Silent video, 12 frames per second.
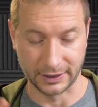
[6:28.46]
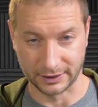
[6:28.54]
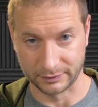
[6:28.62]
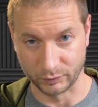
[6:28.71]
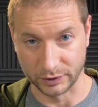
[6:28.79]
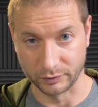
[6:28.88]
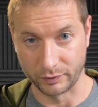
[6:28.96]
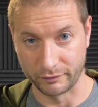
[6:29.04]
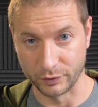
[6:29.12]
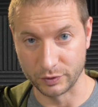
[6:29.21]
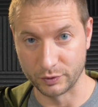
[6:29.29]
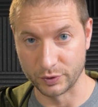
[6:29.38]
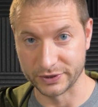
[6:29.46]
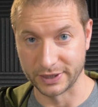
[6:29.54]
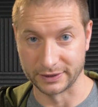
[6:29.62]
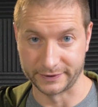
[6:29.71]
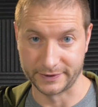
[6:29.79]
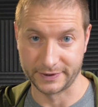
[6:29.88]
and we'll review the
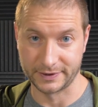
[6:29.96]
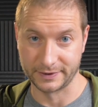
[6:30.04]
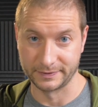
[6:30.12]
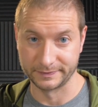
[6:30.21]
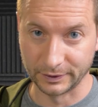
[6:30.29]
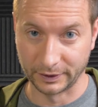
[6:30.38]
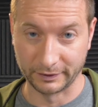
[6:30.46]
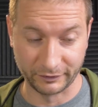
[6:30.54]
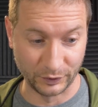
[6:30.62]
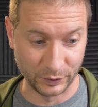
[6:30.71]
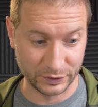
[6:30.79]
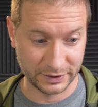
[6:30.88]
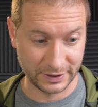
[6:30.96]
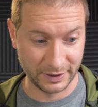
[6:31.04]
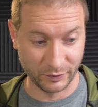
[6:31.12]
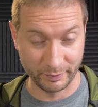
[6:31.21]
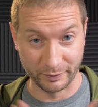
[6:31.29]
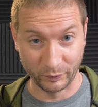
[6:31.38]
results. All right, folks,
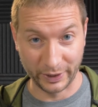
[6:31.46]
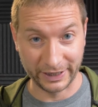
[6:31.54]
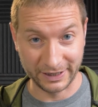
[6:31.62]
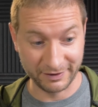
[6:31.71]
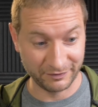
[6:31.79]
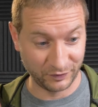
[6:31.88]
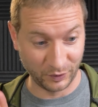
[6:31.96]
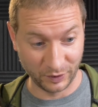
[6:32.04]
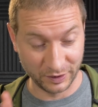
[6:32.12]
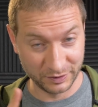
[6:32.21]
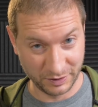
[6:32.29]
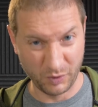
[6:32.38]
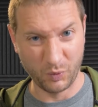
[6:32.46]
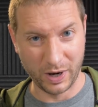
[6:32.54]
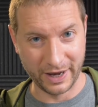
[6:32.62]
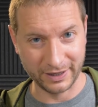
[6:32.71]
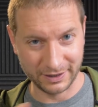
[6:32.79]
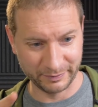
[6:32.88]
we've been waiting here for a
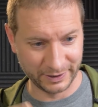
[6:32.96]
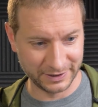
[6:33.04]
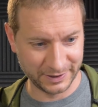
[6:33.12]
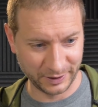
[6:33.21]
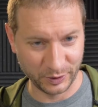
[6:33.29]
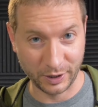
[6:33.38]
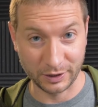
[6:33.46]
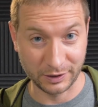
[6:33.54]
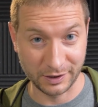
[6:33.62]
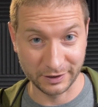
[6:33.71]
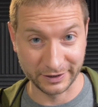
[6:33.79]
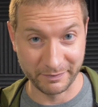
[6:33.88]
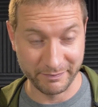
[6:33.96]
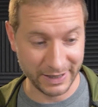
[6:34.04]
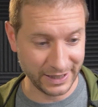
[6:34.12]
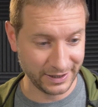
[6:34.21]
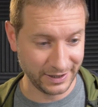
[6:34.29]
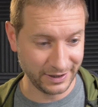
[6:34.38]
while. I'm gonna tell you how long in a
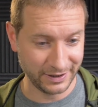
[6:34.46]
minute